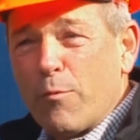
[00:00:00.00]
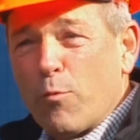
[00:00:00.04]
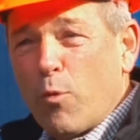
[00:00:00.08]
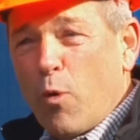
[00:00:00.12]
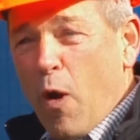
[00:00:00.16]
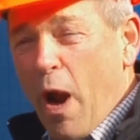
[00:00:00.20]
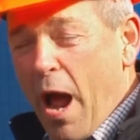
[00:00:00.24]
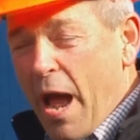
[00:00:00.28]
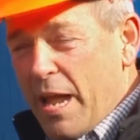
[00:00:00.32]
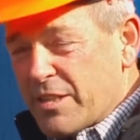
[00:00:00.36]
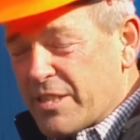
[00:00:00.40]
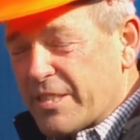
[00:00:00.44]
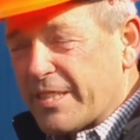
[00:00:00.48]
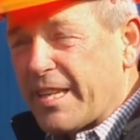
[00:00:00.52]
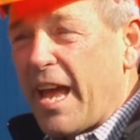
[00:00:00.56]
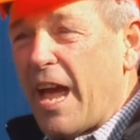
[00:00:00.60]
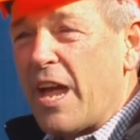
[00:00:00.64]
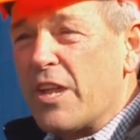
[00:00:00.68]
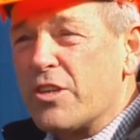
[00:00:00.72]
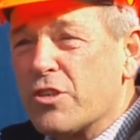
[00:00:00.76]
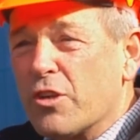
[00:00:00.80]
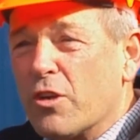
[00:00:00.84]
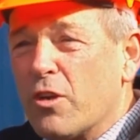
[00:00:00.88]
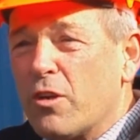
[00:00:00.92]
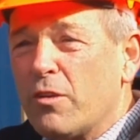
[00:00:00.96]
We're on
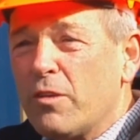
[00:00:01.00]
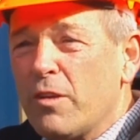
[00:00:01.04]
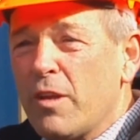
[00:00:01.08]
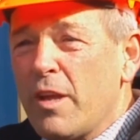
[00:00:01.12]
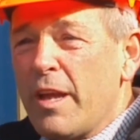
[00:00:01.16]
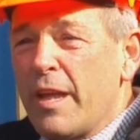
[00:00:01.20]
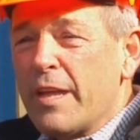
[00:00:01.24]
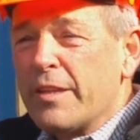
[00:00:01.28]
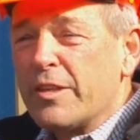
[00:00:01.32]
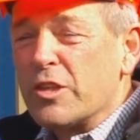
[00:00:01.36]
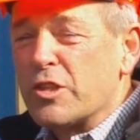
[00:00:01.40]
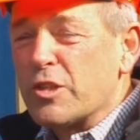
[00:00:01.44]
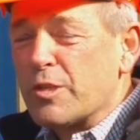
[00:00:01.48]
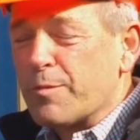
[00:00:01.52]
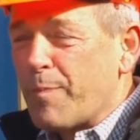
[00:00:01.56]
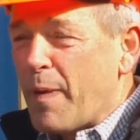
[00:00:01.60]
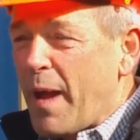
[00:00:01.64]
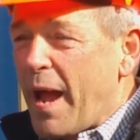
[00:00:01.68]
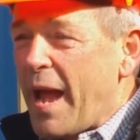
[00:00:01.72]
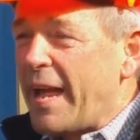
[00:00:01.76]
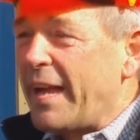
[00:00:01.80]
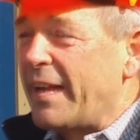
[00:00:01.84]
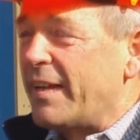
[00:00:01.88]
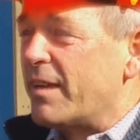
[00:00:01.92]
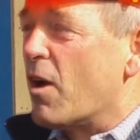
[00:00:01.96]
schedule,
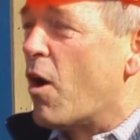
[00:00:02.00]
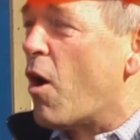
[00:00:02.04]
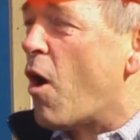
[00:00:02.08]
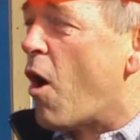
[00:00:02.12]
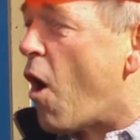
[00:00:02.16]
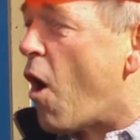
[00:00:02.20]
despite